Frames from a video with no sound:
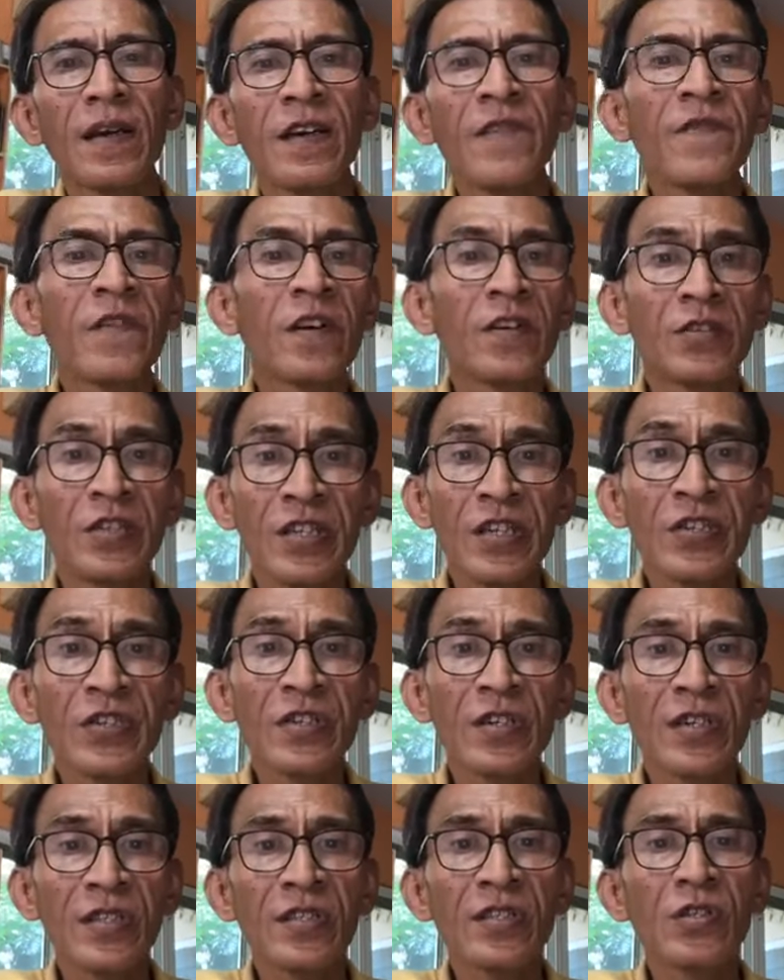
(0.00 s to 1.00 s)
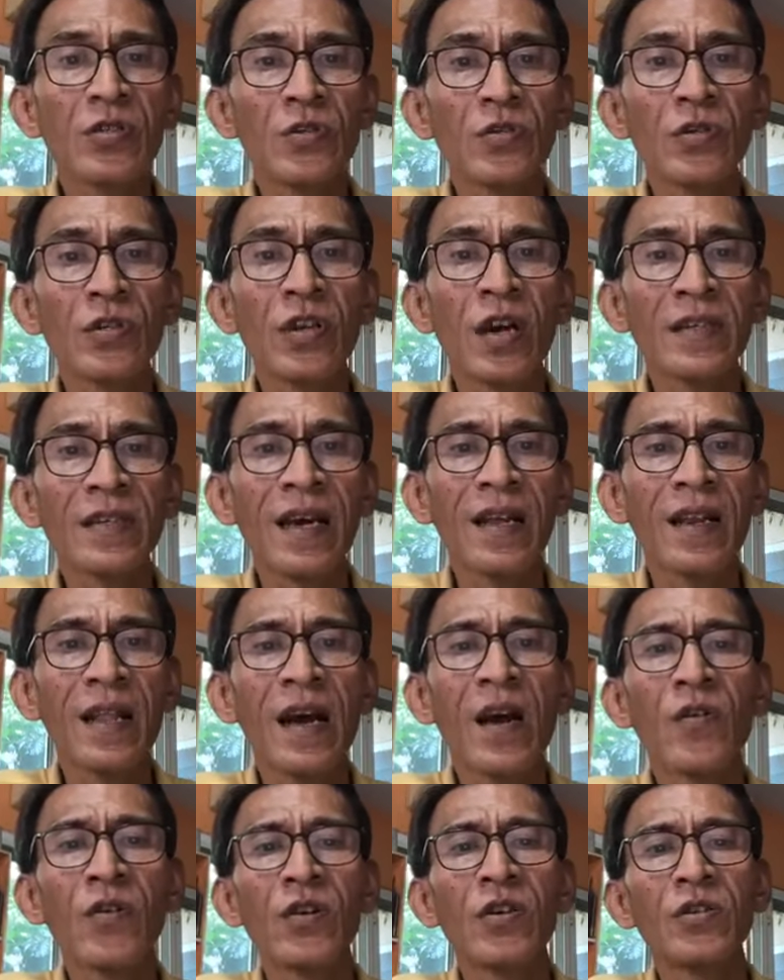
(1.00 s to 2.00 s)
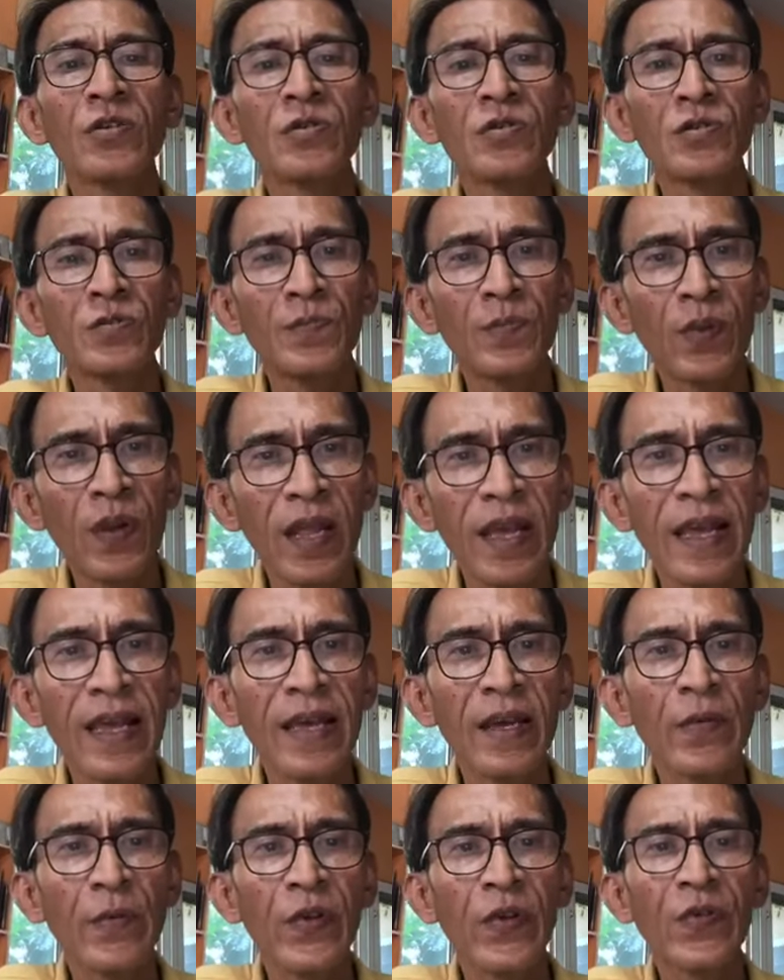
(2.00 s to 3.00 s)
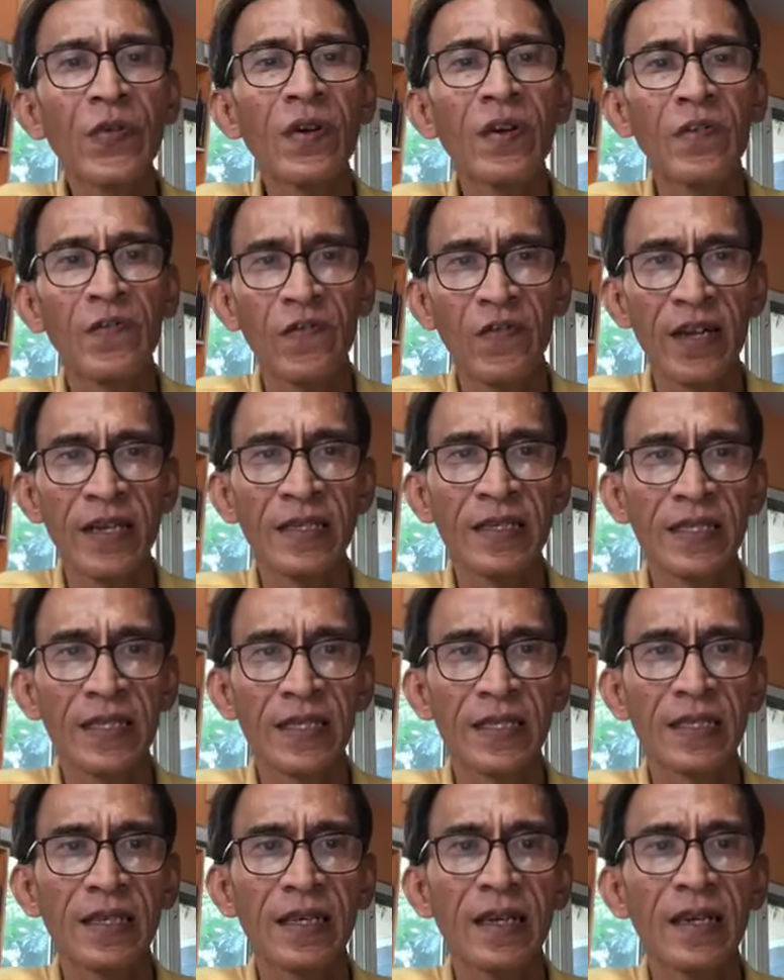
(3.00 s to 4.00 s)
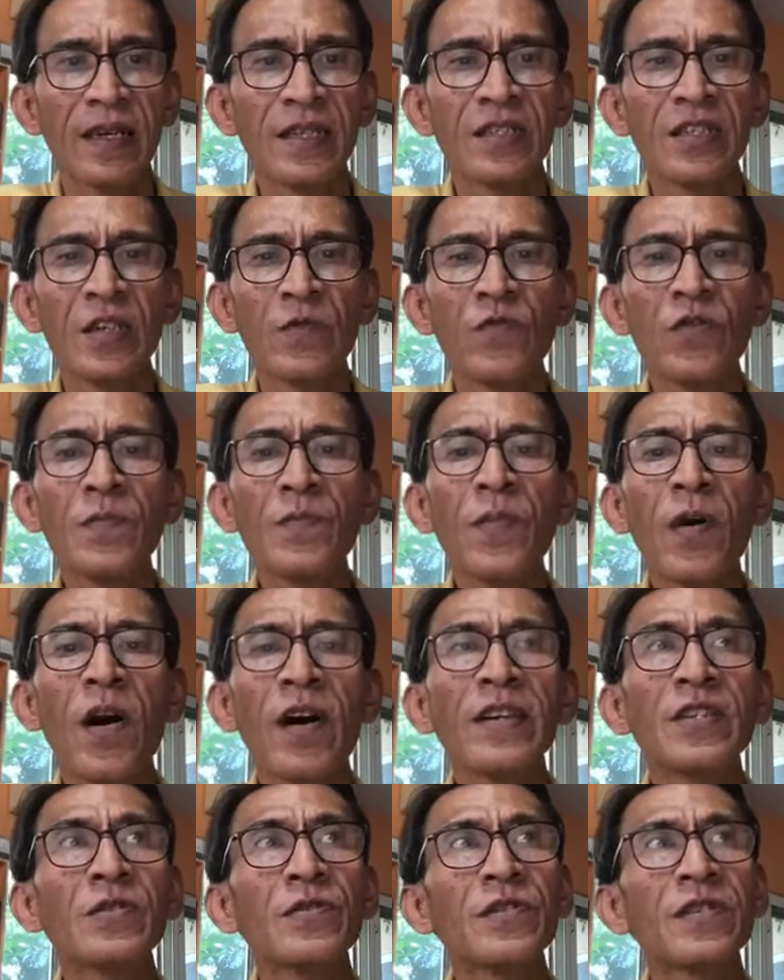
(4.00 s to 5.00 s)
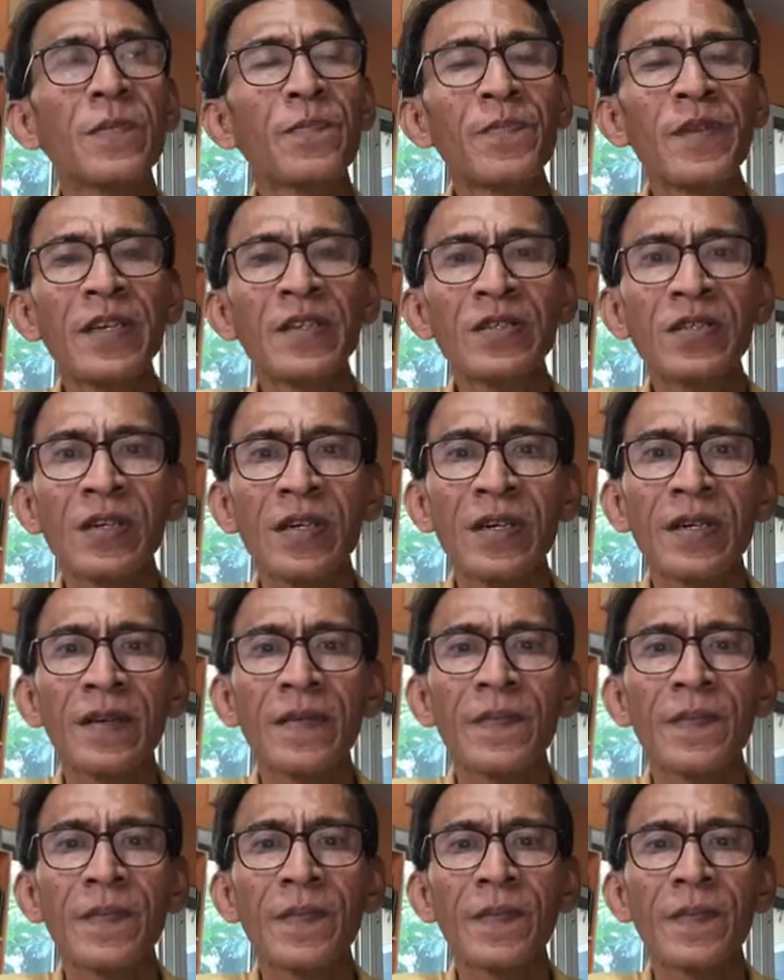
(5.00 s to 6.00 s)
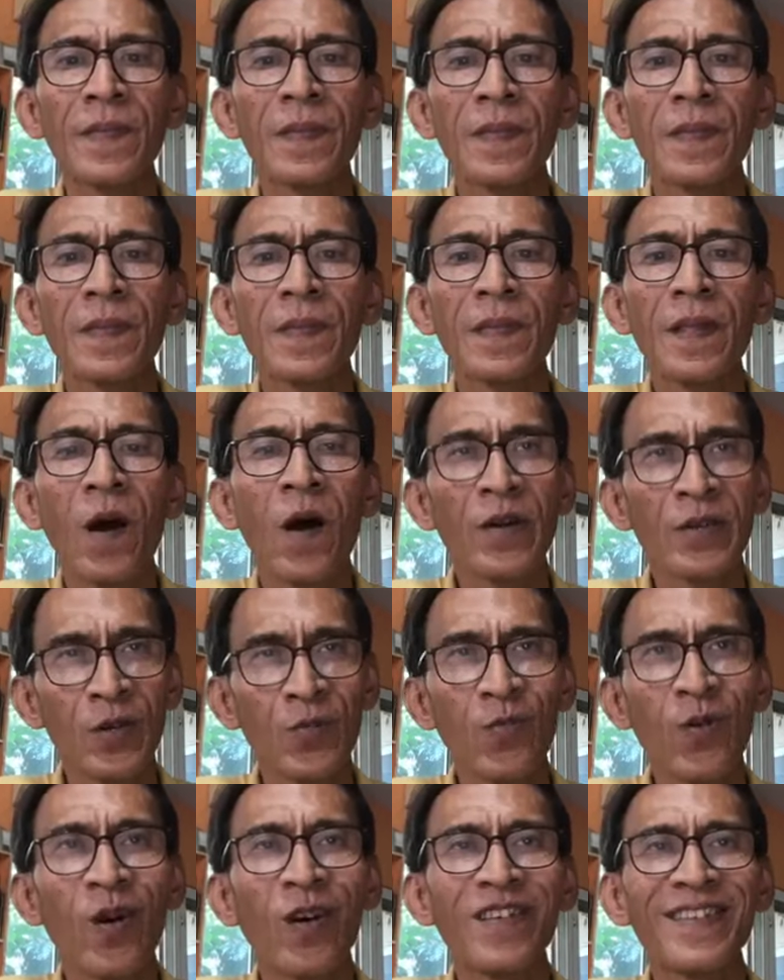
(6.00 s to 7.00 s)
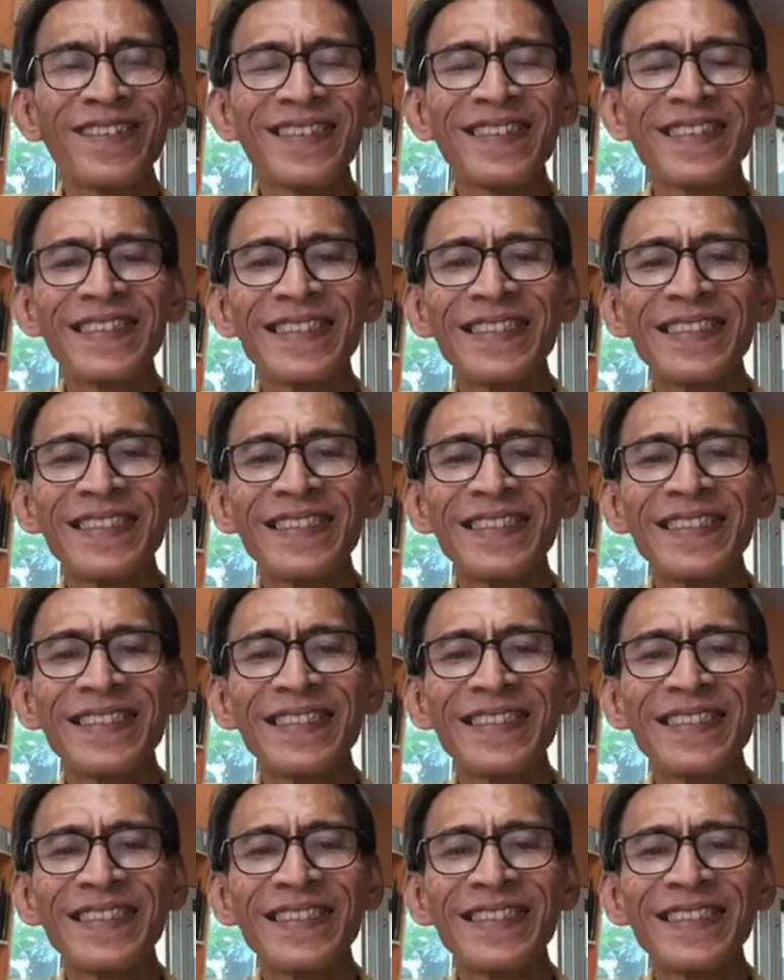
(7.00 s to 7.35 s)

If her teachers do not allow her to play with her friends, she would point to the picture on the wall.